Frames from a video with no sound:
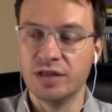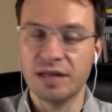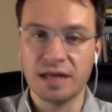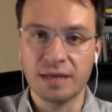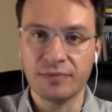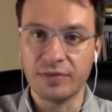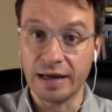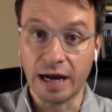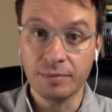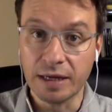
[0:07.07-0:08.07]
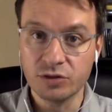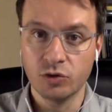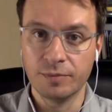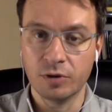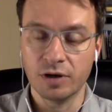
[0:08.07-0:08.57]
This is something that I'm not
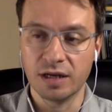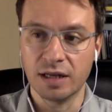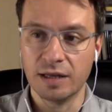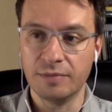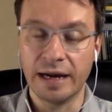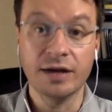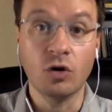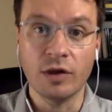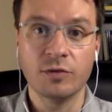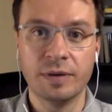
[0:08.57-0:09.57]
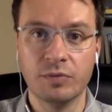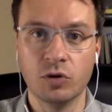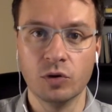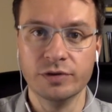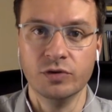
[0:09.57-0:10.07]
doing personally, but I know other people
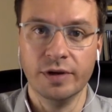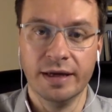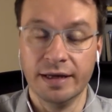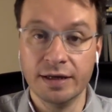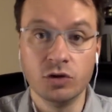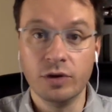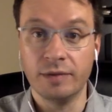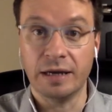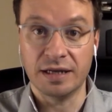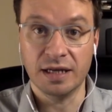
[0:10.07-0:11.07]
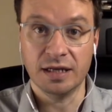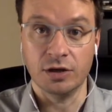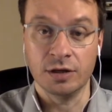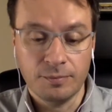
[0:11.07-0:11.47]
who are doing it, including my sister.